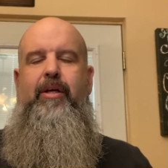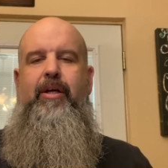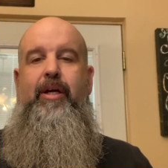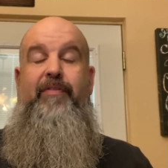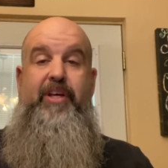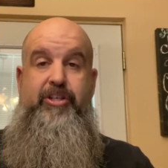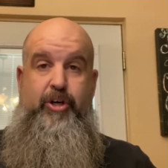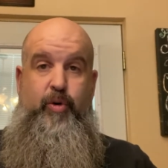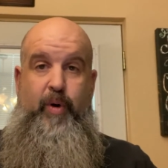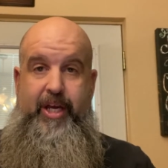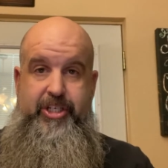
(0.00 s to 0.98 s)
If these are
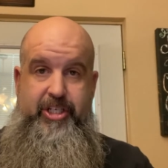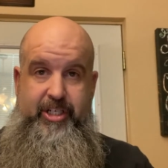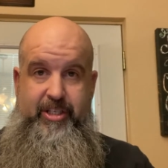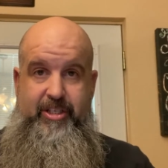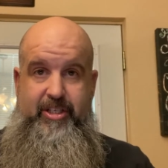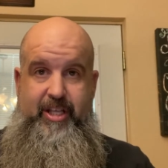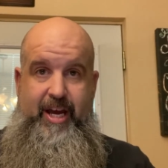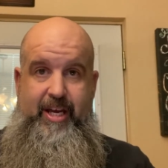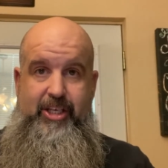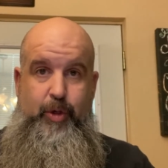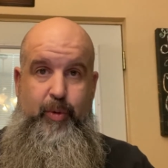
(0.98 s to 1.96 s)
questions
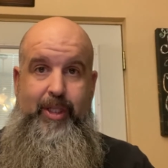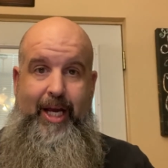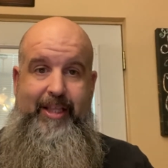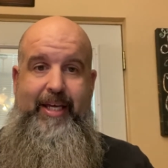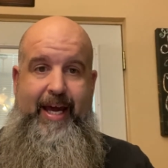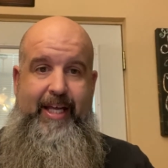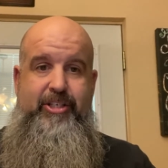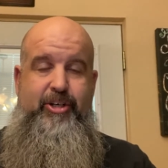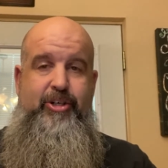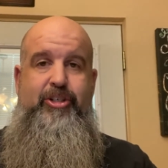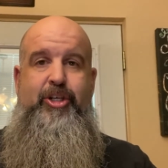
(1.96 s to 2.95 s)
that you would like the
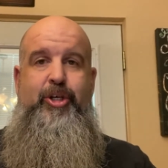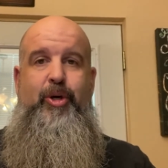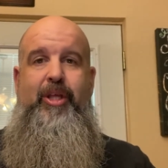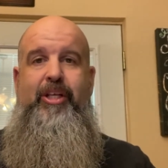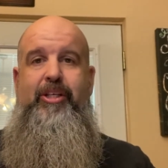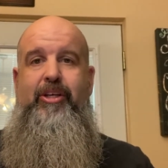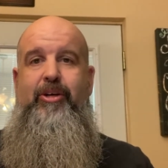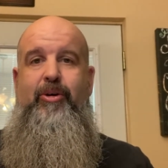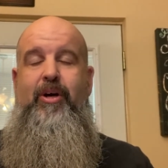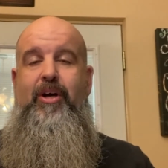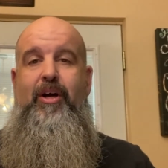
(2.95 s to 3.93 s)
answers to, then
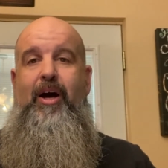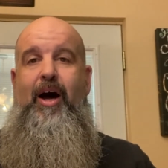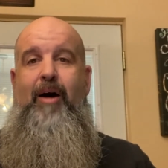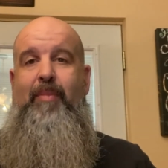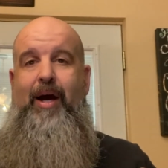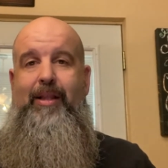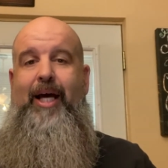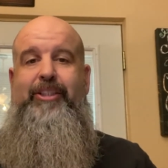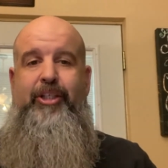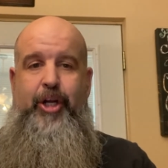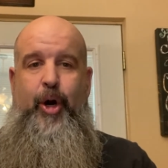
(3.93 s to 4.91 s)
you might
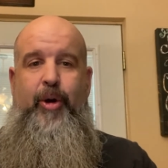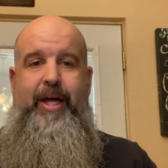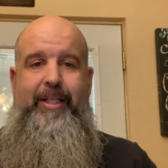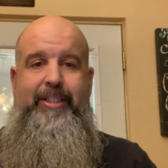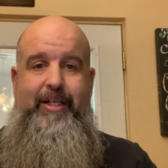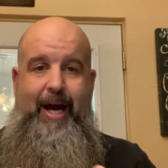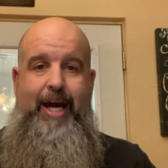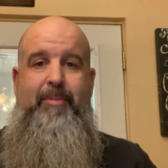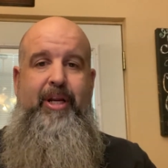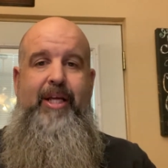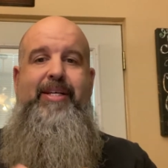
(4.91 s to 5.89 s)
like to know that tonight
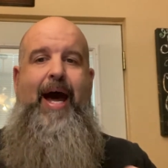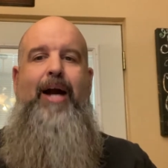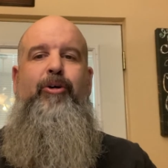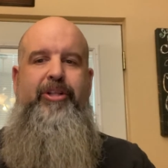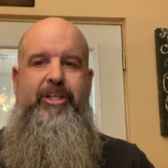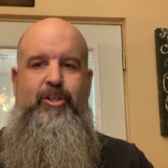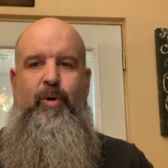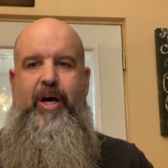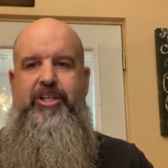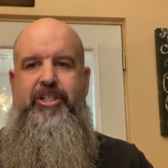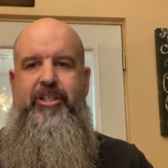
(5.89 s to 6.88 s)
I'm going to tackle these
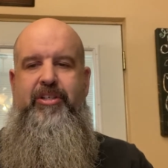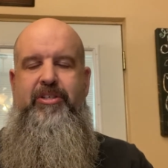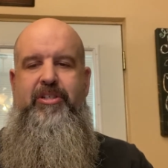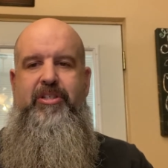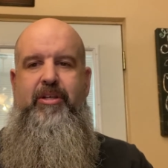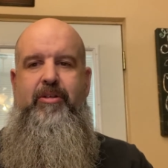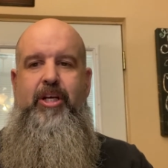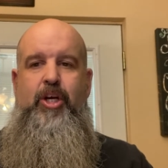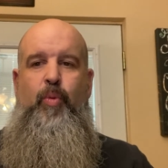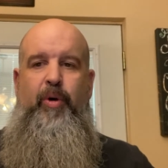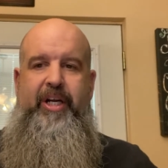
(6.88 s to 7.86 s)
questions. And
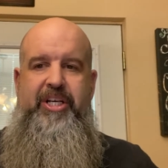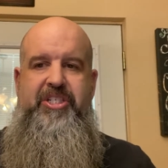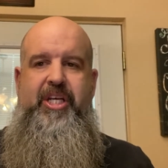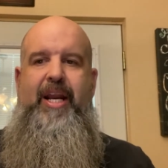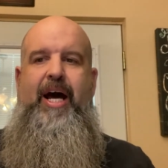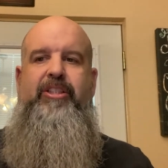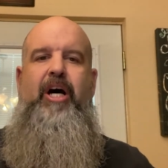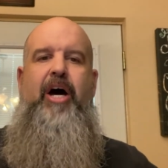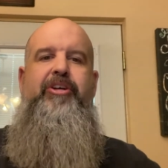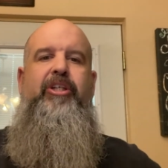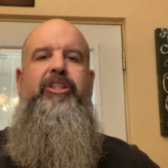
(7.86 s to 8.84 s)
we're going to set out to
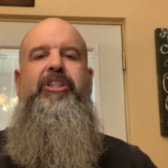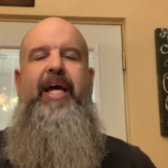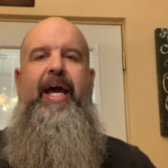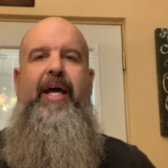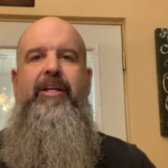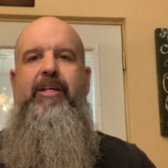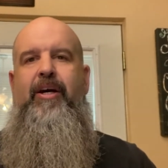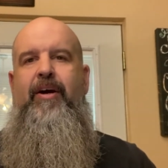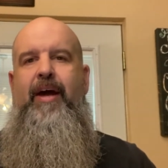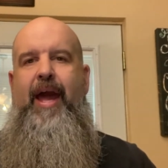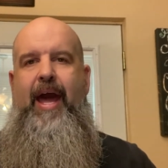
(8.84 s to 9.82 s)
understand
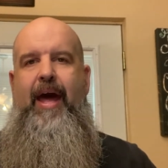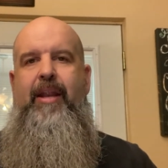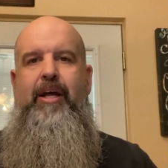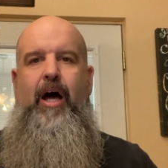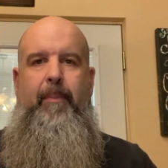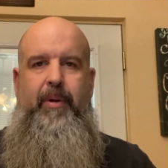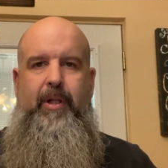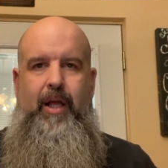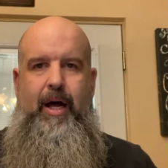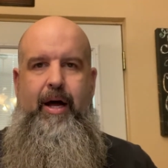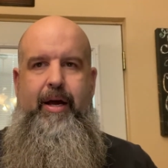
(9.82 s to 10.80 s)
and
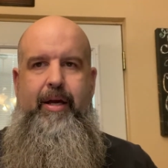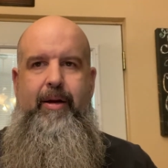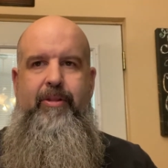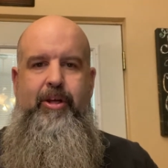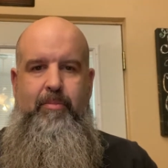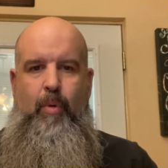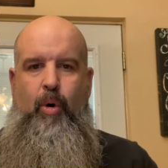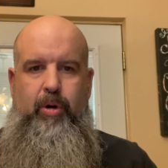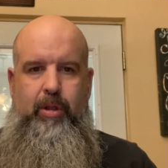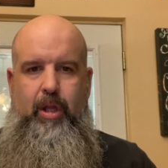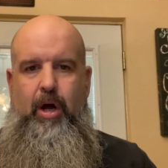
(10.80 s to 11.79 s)
apply the
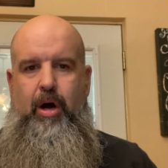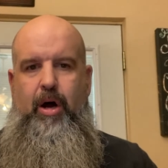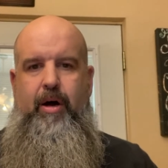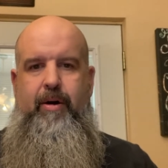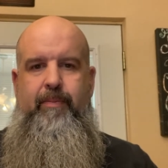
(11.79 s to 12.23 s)
moral law.